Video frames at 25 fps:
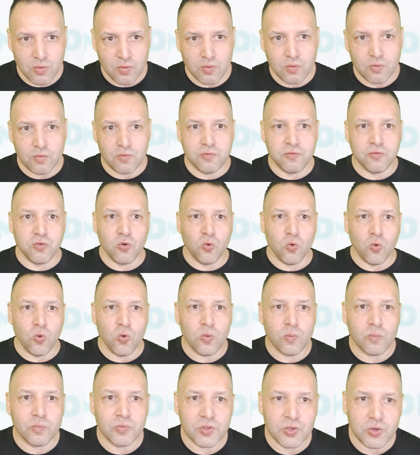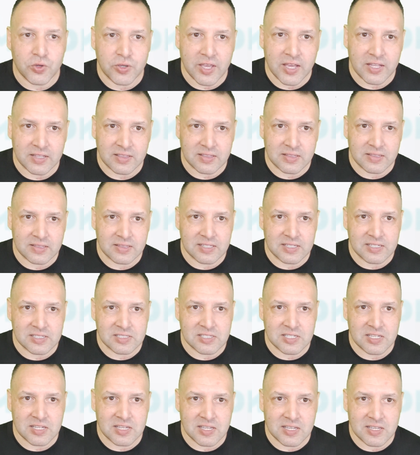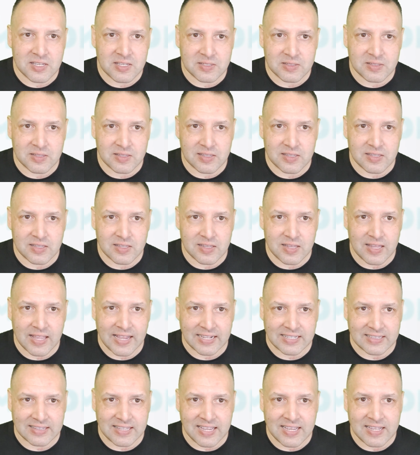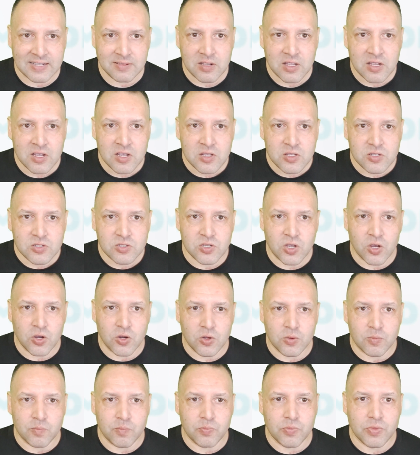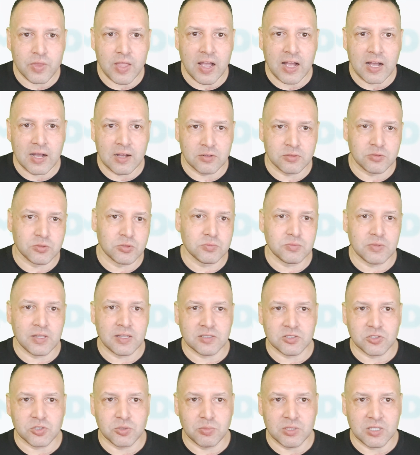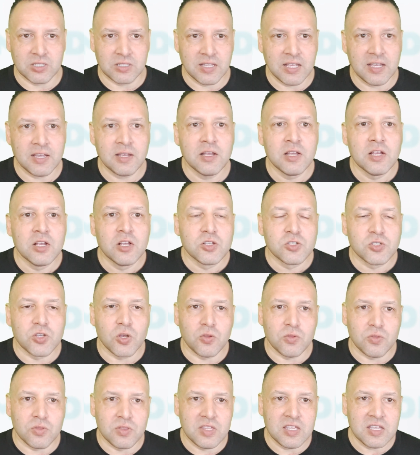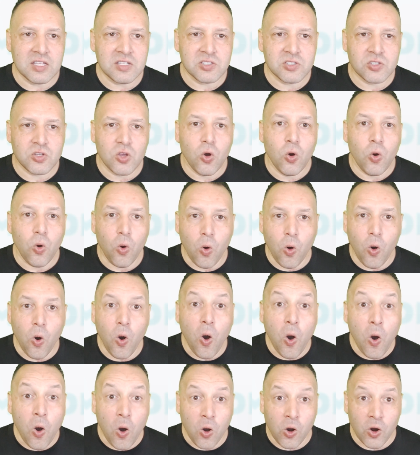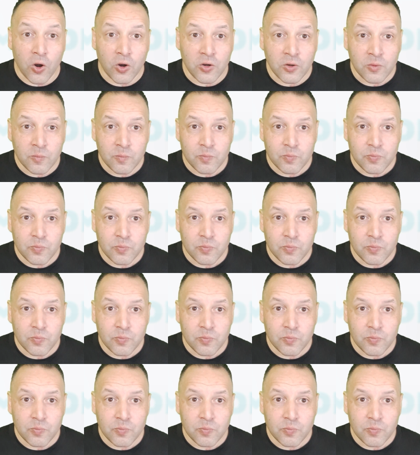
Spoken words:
fu, you get this here like that. So that should be in there. So this or